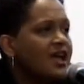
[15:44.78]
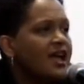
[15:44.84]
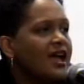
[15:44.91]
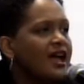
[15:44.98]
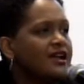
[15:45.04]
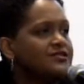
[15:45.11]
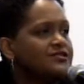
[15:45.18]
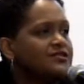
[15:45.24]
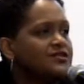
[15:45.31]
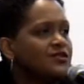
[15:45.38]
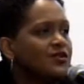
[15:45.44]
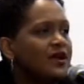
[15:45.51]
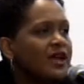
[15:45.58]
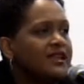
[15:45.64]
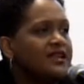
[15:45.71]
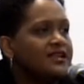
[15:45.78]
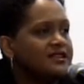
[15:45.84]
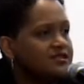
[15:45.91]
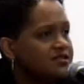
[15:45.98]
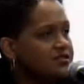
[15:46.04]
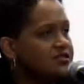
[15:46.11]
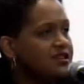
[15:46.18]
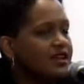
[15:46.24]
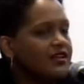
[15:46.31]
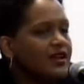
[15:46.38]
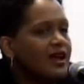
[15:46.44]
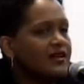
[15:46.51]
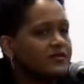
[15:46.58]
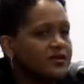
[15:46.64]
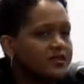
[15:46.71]
And so any issues that you
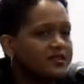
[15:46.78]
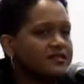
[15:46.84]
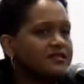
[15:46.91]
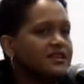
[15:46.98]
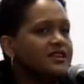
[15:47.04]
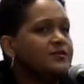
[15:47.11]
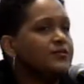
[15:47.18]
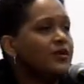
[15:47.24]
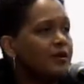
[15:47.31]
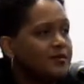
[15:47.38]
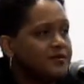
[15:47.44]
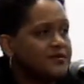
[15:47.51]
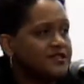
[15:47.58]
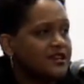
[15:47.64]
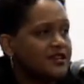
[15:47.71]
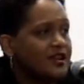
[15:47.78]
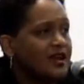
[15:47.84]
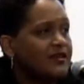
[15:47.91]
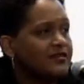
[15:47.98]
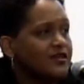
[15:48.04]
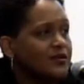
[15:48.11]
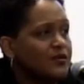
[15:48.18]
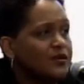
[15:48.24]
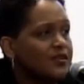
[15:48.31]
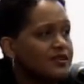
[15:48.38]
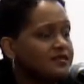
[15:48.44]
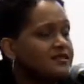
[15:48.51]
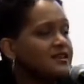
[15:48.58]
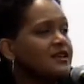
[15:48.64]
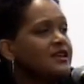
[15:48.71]
have with it, any problems that you're having with
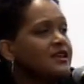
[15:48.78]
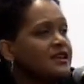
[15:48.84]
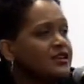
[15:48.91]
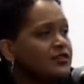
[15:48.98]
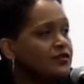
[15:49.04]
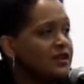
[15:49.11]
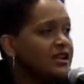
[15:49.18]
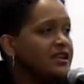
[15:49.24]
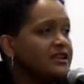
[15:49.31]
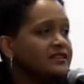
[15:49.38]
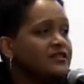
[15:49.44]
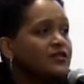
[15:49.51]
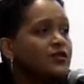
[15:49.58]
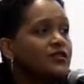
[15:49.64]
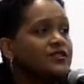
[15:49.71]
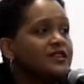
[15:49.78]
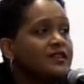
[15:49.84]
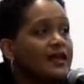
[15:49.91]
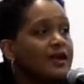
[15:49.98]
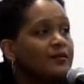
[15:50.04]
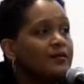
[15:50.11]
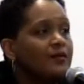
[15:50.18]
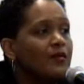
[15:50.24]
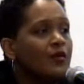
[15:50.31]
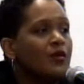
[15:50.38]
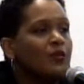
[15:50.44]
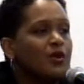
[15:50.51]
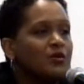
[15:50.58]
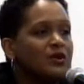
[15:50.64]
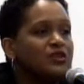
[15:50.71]
it, you really need to go to them,
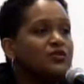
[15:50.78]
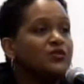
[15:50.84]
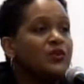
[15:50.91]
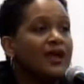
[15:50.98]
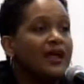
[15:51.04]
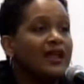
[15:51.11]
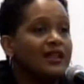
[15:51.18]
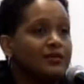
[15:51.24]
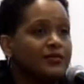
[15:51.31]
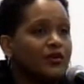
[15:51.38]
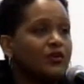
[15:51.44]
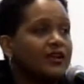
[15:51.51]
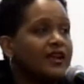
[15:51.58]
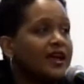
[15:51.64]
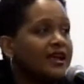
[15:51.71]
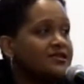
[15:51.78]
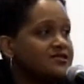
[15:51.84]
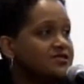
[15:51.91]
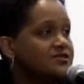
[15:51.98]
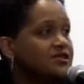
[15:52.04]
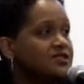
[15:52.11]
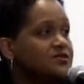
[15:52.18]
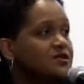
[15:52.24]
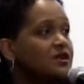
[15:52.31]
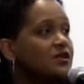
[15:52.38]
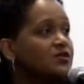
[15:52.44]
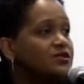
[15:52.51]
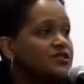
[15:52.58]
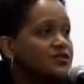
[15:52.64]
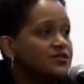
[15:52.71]
but we do help or guide students with how
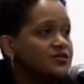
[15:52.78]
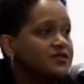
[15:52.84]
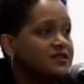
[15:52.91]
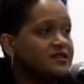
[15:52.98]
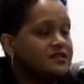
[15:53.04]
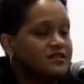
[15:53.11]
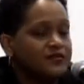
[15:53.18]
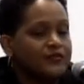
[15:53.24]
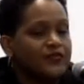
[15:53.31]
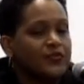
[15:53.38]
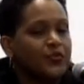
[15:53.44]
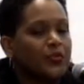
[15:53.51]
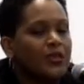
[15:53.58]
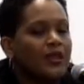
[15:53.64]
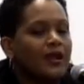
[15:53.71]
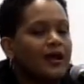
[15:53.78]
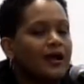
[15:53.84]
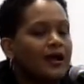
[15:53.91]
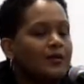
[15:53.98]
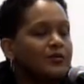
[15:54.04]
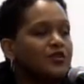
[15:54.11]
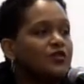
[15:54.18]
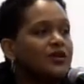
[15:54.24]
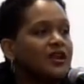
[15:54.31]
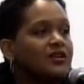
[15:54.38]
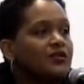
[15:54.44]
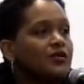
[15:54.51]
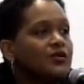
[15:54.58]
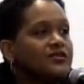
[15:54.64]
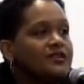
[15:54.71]
to use it. You can
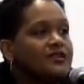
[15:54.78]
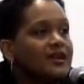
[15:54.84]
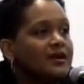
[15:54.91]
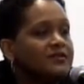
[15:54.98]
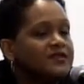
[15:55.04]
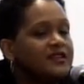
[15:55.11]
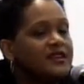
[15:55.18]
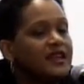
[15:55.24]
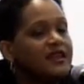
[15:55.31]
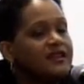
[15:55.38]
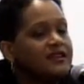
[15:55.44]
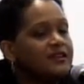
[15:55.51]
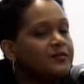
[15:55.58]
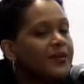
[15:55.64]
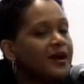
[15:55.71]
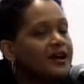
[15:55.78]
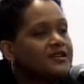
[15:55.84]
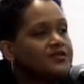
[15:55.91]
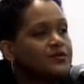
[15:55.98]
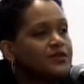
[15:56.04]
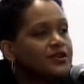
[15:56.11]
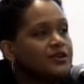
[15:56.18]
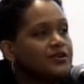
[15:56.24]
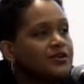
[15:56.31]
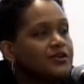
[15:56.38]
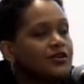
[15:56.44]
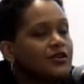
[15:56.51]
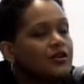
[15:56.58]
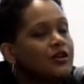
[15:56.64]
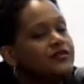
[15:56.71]
go to them to get the password,
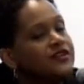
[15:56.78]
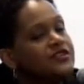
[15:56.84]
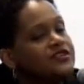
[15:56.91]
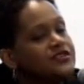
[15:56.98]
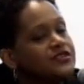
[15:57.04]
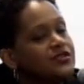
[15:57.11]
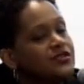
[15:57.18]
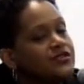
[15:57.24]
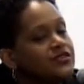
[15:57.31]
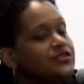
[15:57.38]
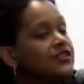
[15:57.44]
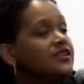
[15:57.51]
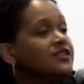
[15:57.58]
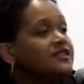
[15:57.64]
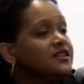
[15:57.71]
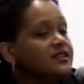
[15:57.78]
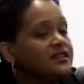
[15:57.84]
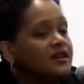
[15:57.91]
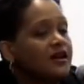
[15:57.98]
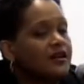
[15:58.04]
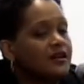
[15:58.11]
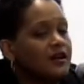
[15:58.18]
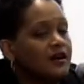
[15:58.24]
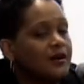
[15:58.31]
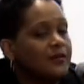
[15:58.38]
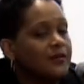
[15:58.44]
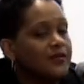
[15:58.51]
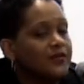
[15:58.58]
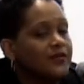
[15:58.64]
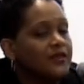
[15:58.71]
or if you just go to
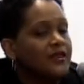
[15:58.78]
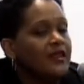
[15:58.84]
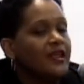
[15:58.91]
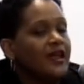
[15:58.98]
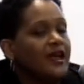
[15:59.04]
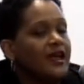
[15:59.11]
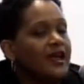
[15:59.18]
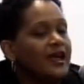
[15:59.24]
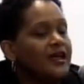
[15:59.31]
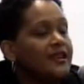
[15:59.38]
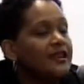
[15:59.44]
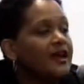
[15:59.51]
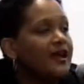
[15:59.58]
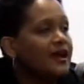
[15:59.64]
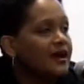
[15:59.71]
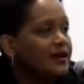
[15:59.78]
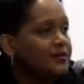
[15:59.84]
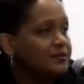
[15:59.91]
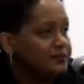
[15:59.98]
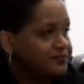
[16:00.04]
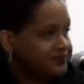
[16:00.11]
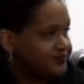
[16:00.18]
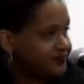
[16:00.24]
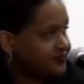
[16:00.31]
turnitin.com and